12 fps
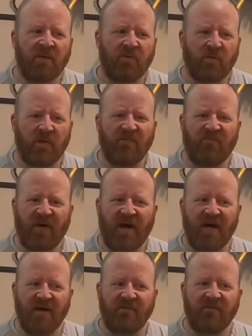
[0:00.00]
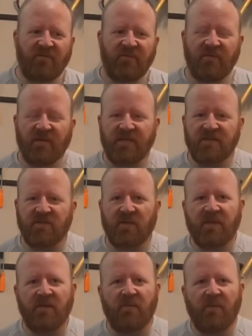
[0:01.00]
three to five is
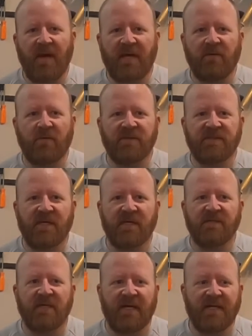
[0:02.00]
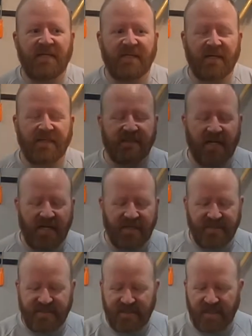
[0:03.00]
what the manual says. I did, like I said, I
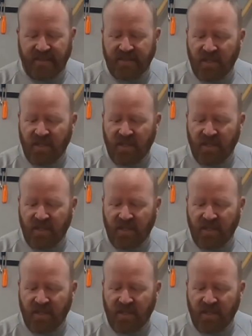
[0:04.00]
did six.